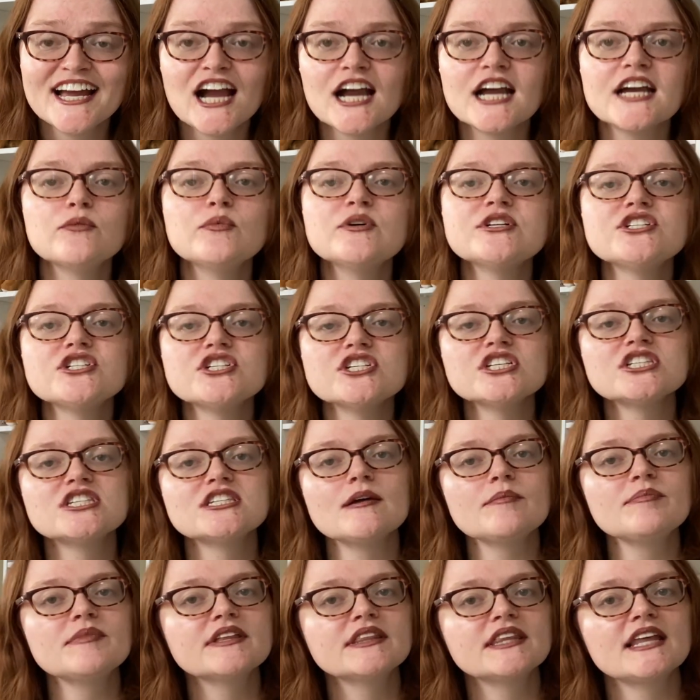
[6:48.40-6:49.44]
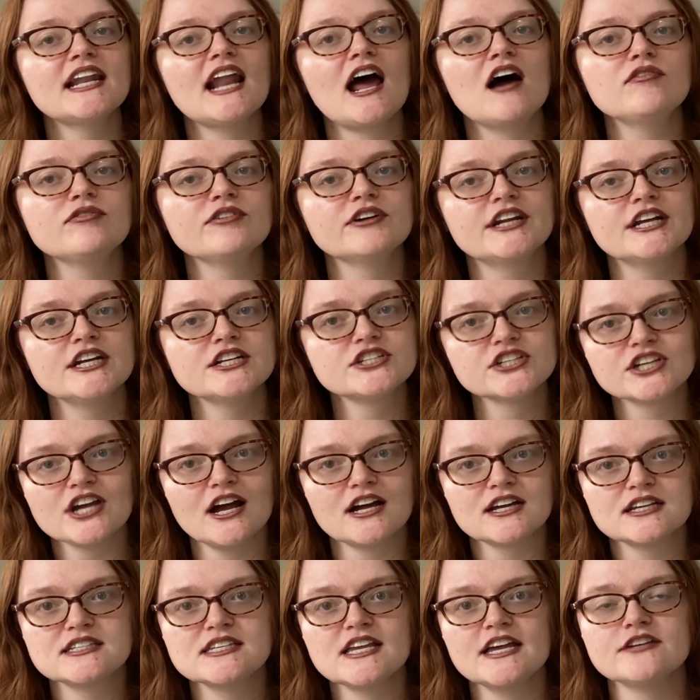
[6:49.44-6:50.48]
which is something that Alfred
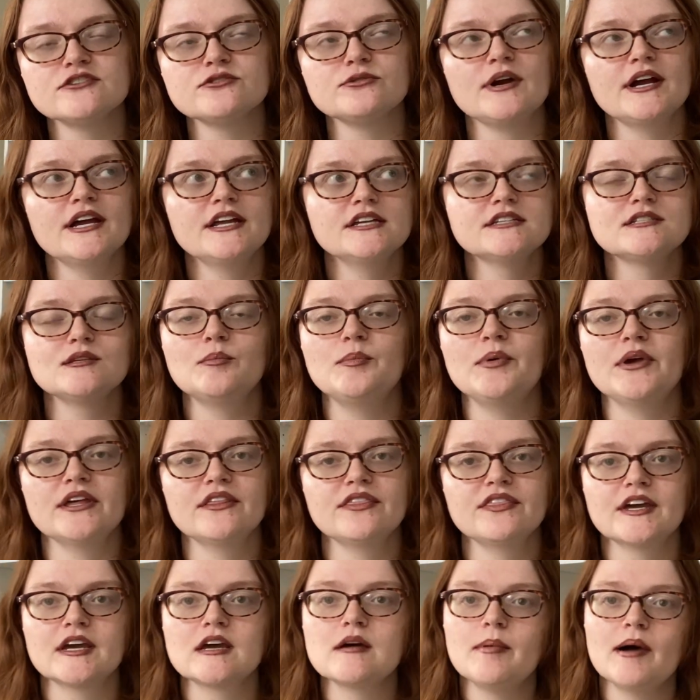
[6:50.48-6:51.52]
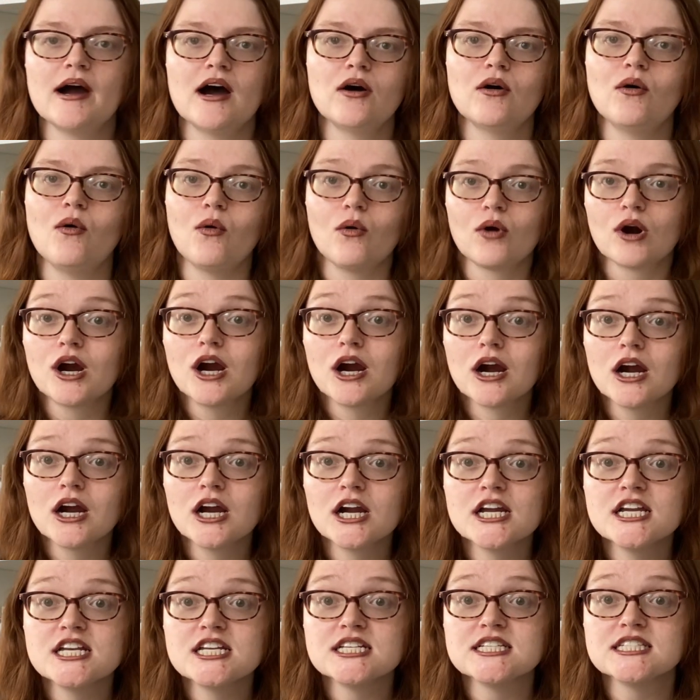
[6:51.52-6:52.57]
Hitchcock says, right, is a big thing about
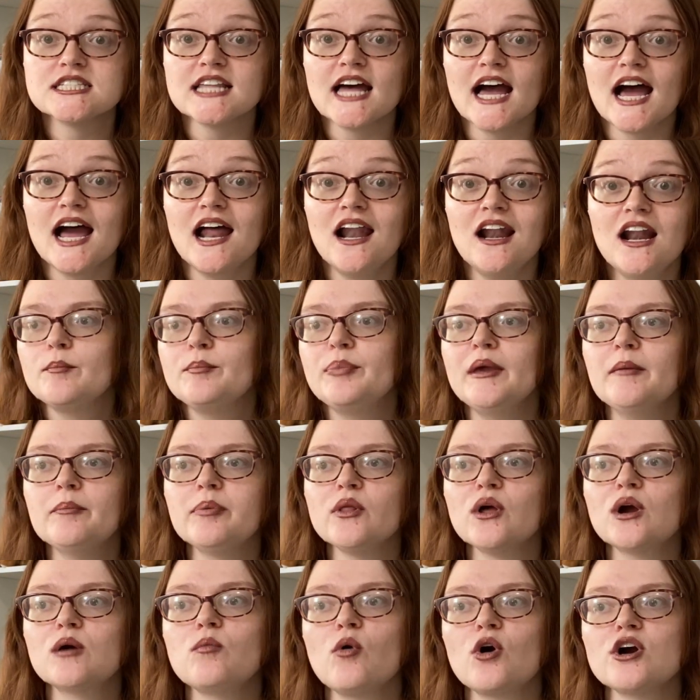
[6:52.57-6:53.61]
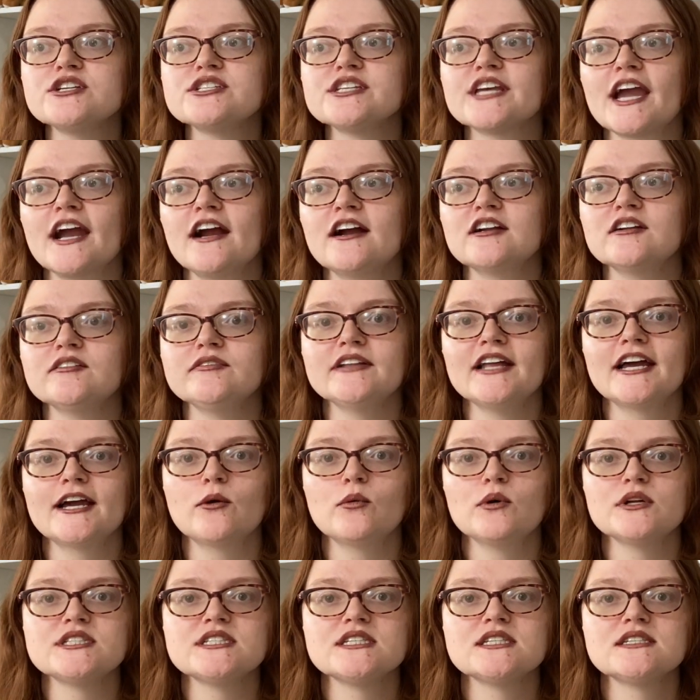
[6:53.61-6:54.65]
horror, is that people are more scared of like
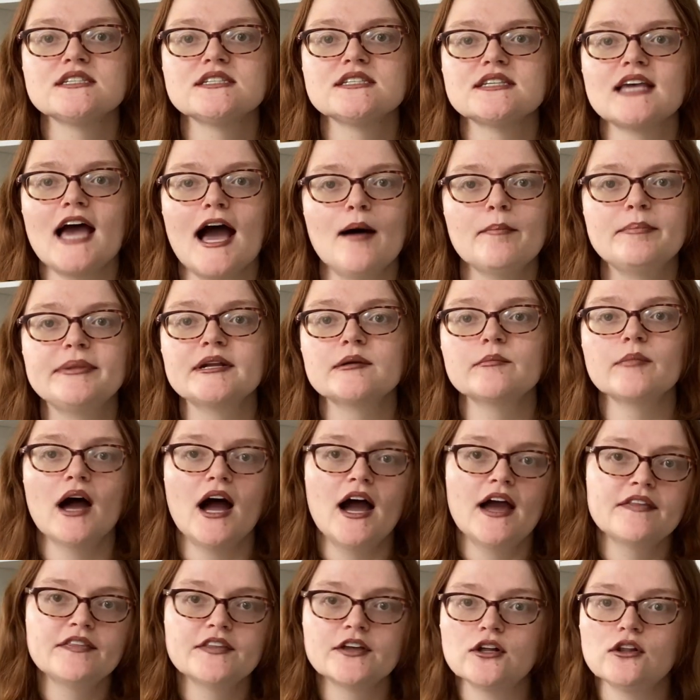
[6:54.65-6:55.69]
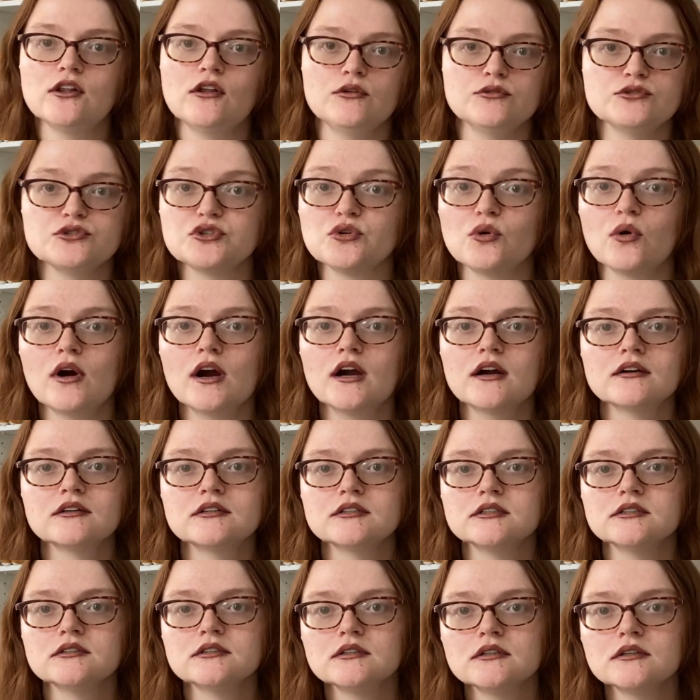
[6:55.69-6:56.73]
what's happening behind the closed door,
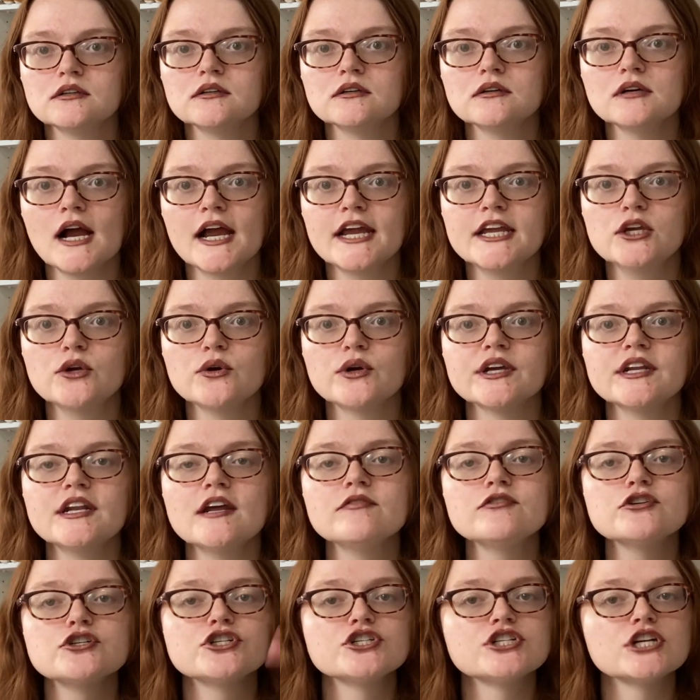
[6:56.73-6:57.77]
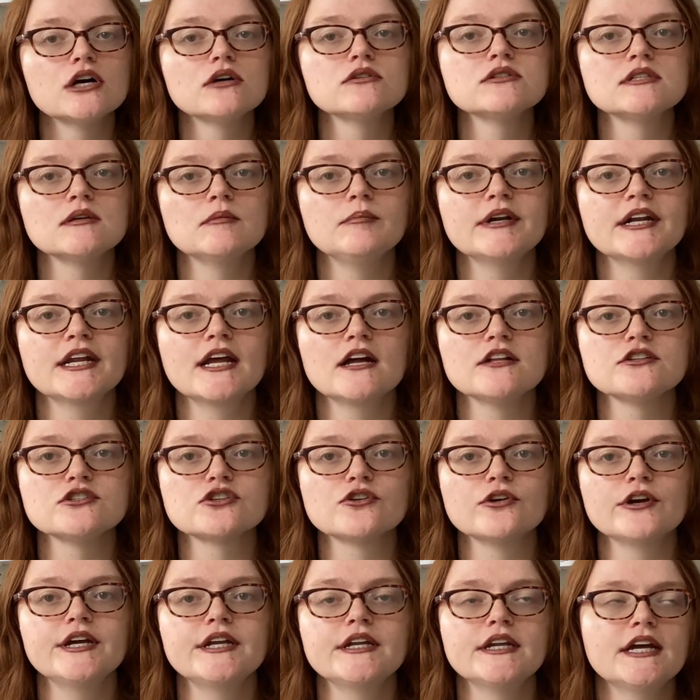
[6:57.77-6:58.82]
right? You can never show somebody on
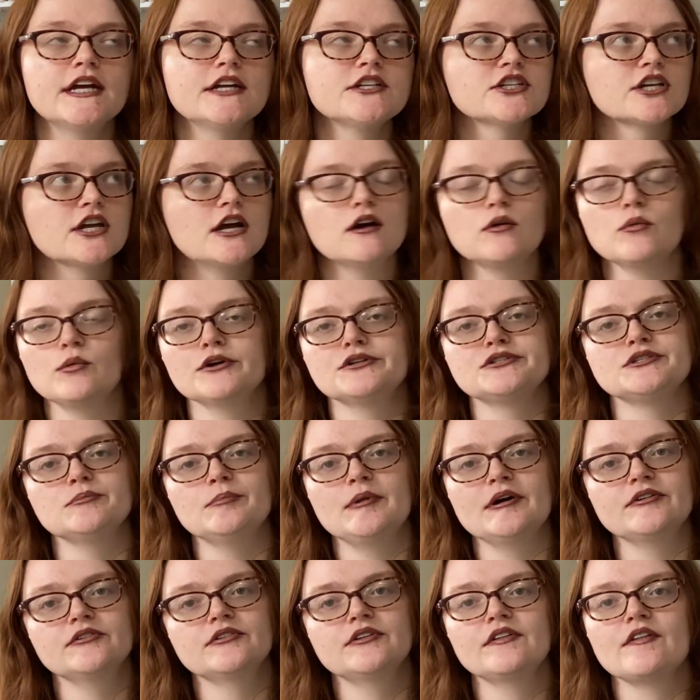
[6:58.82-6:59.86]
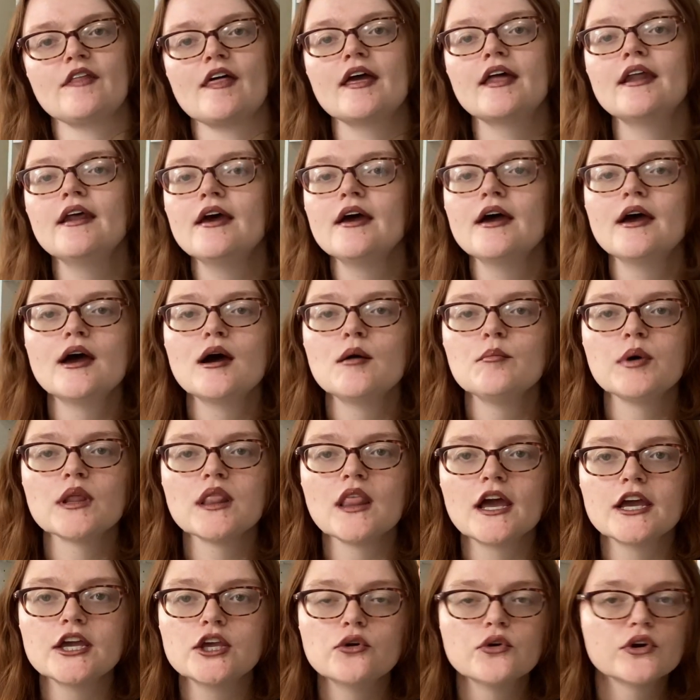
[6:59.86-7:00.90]
screen, Hitchcock words it better than that, but
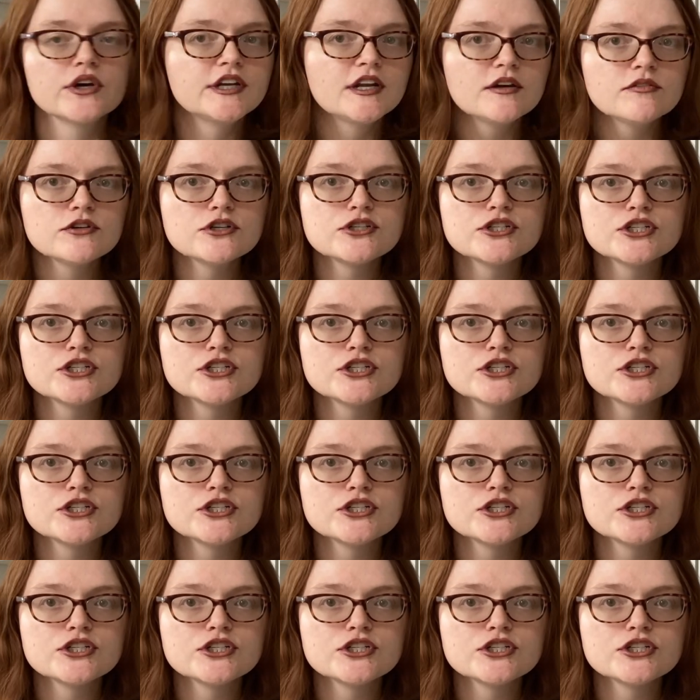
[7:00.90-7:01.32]
like you can never